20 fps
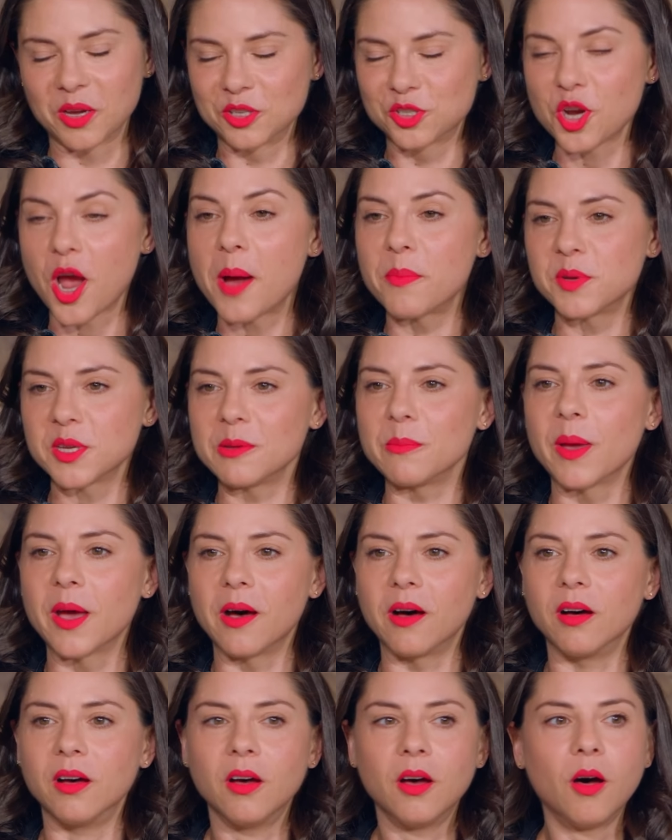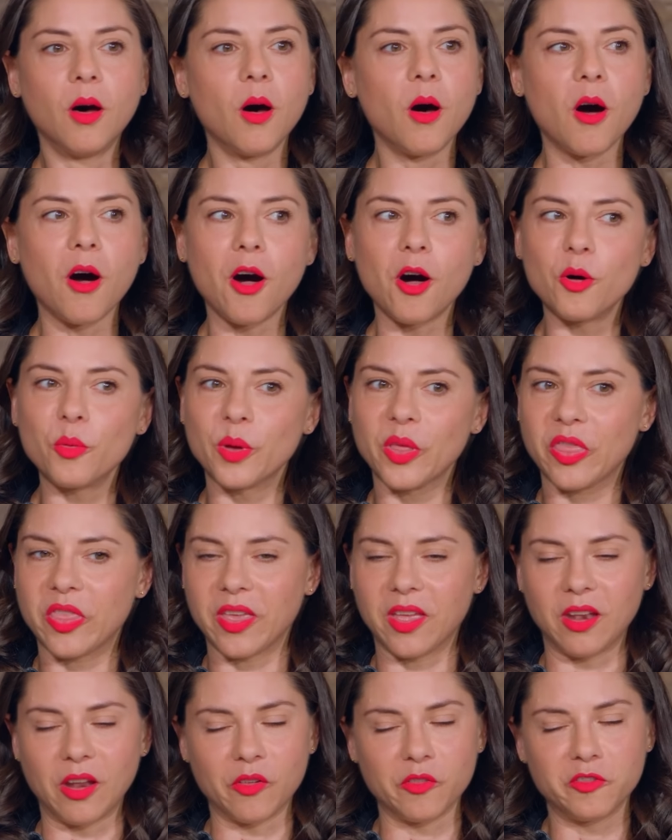on chopped email all
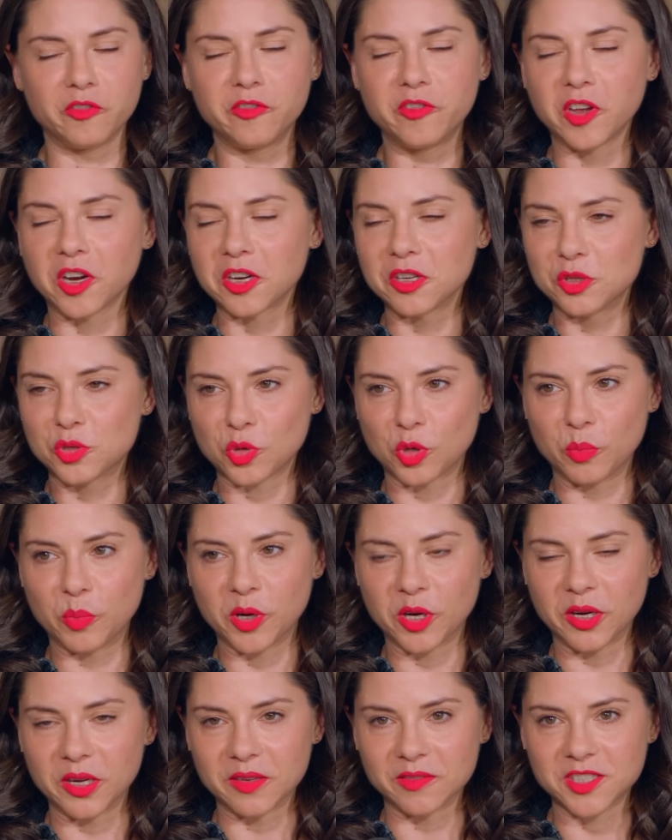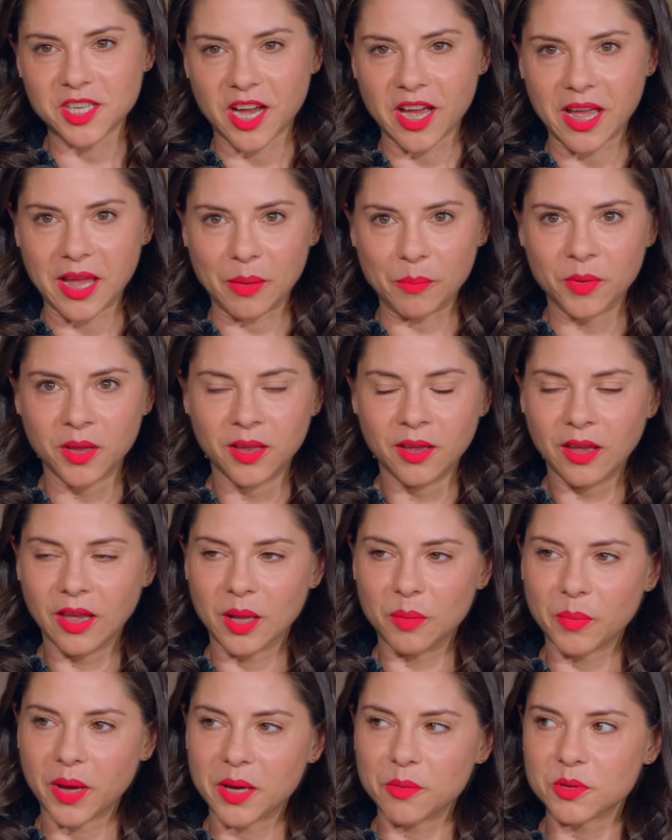within a very short period of time
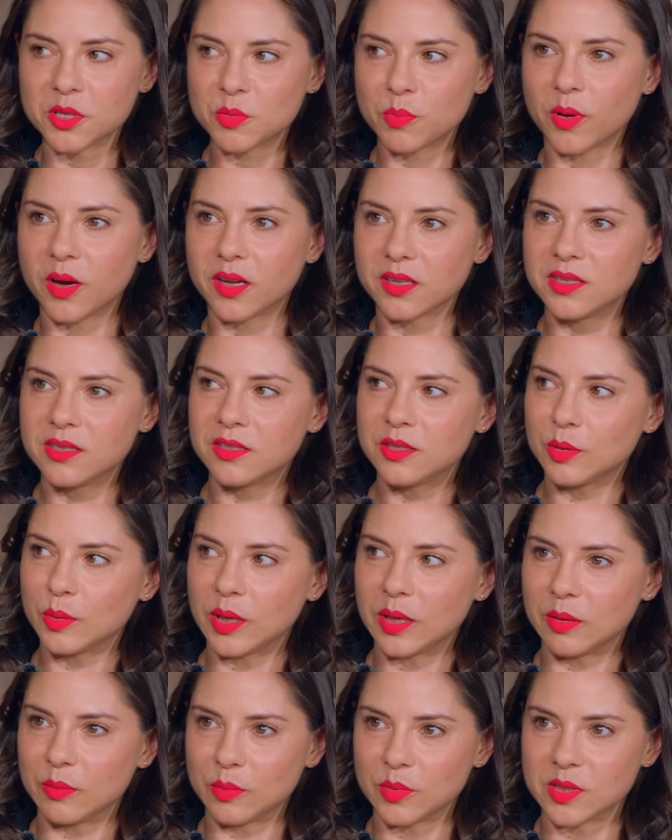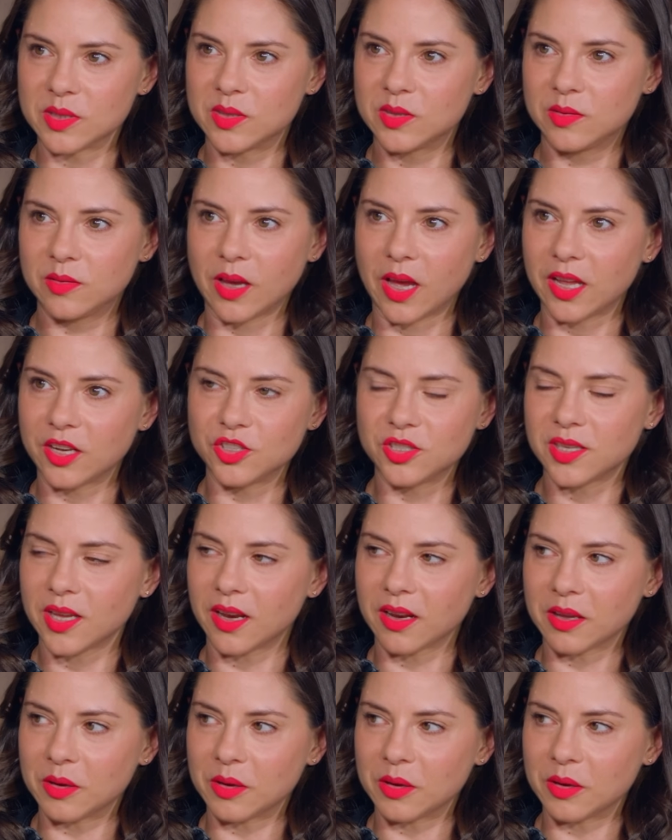and my response to it was i just had a